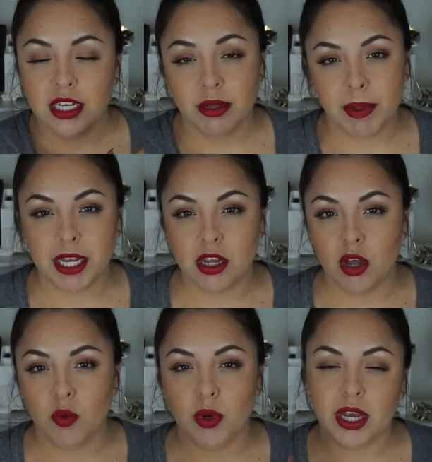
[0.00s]
depending
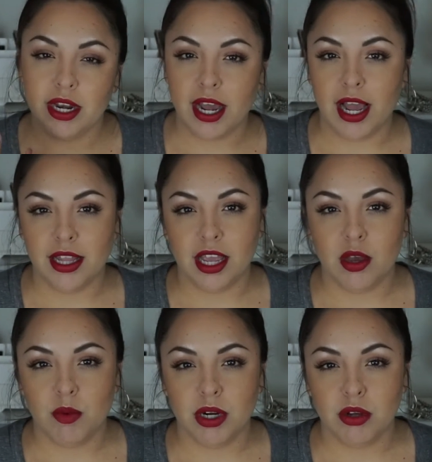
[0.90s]
on what kind of
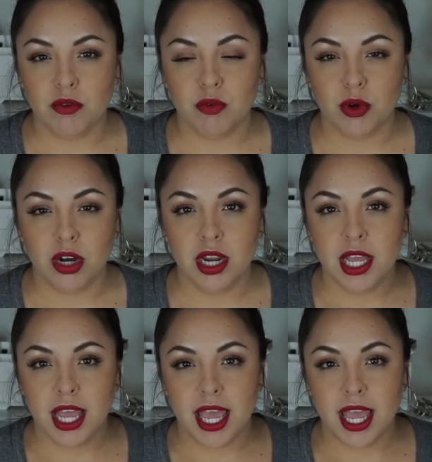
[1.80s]
highlight I want to go for,